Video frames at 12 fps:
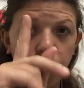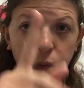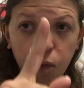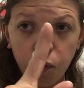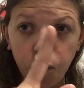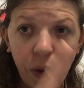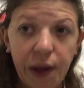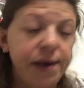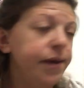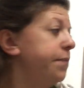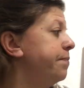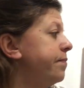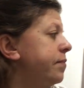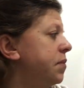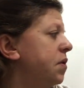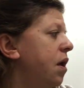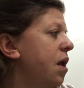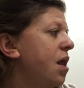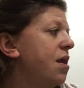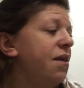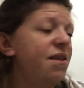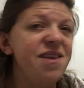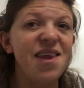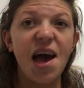Rule 1.
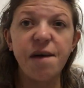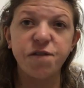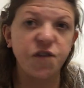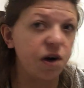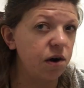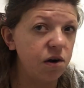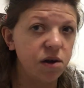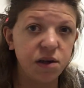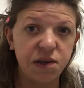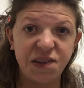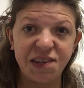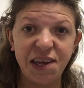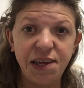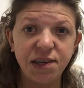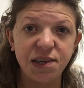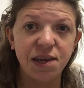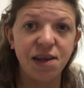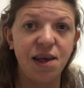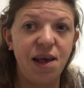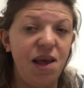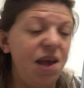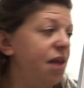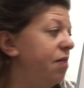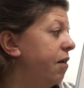Never sit
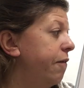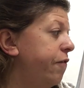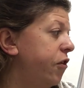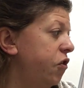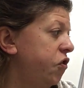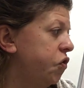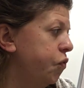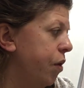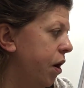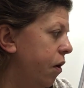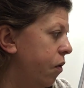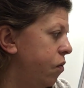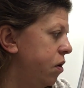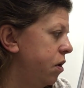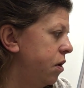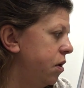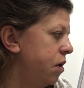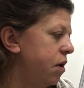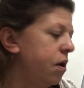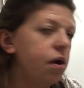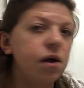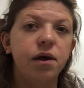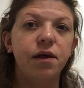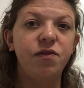in the first row.
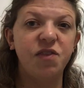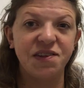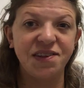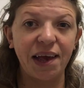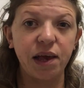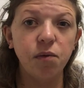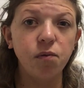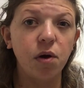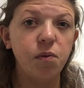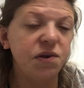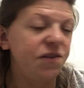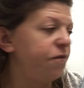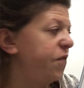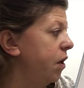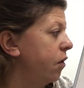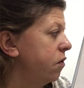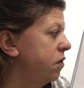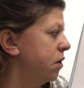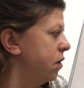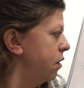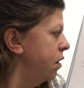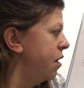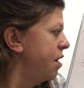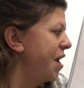The second row was filled,
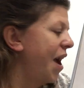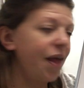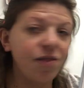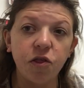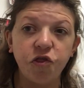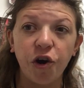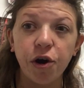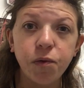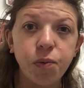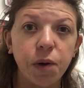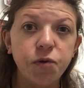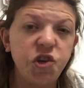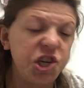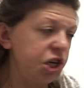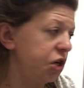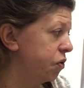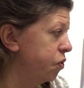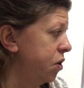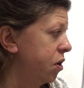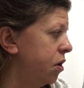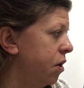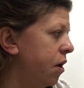and the third row too.